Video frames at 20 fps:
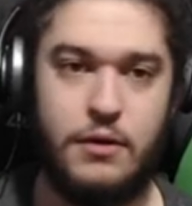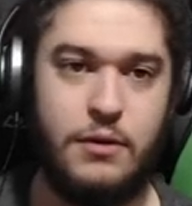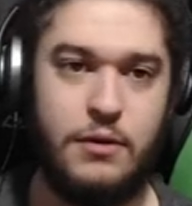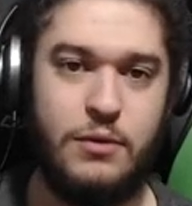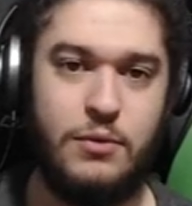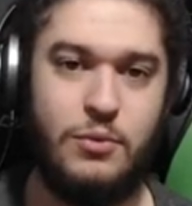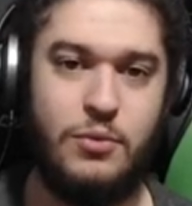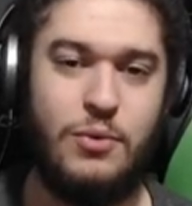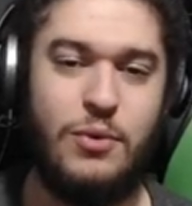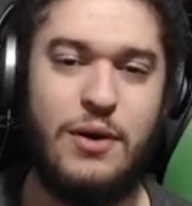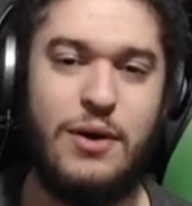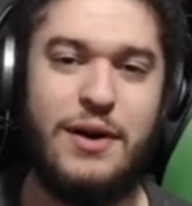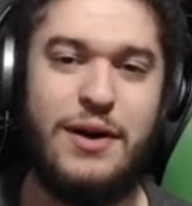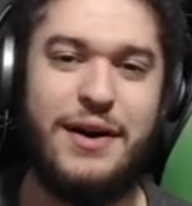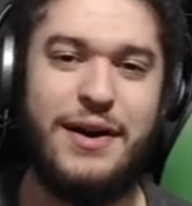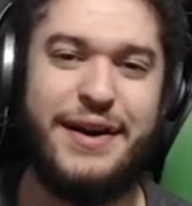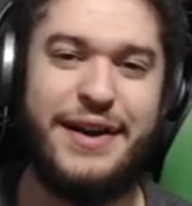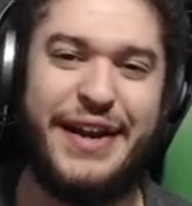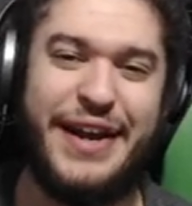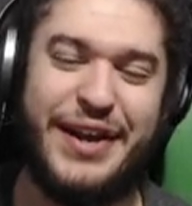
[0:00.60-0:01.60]

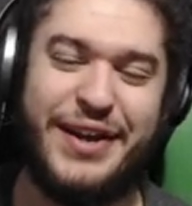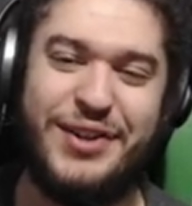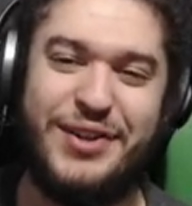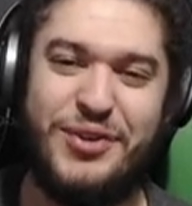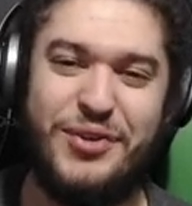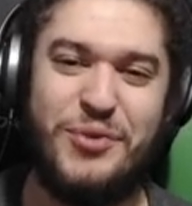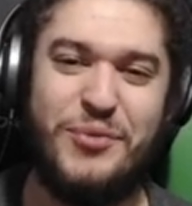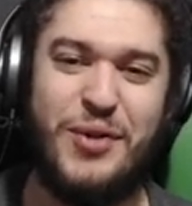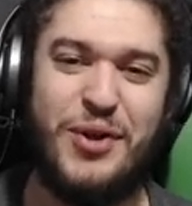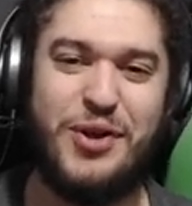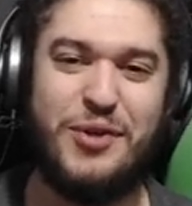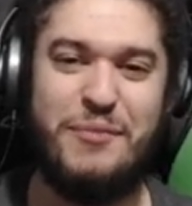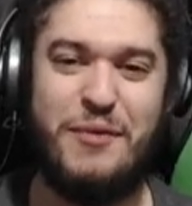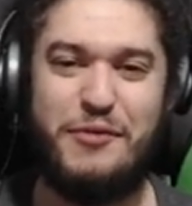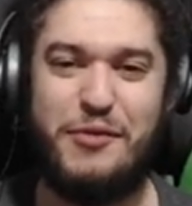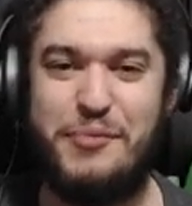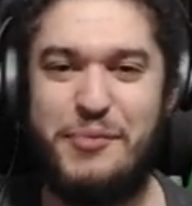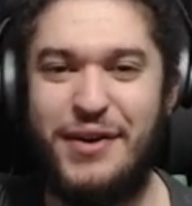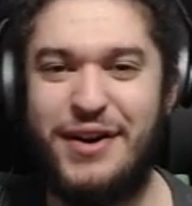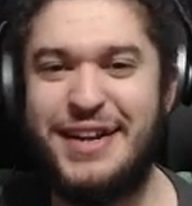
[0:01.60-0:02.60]
Why, hello and welcome
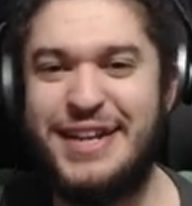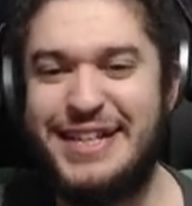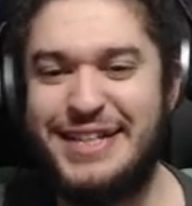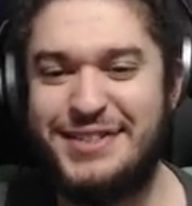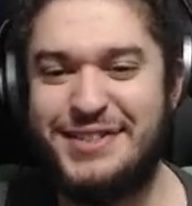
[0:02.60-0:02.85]
everybody.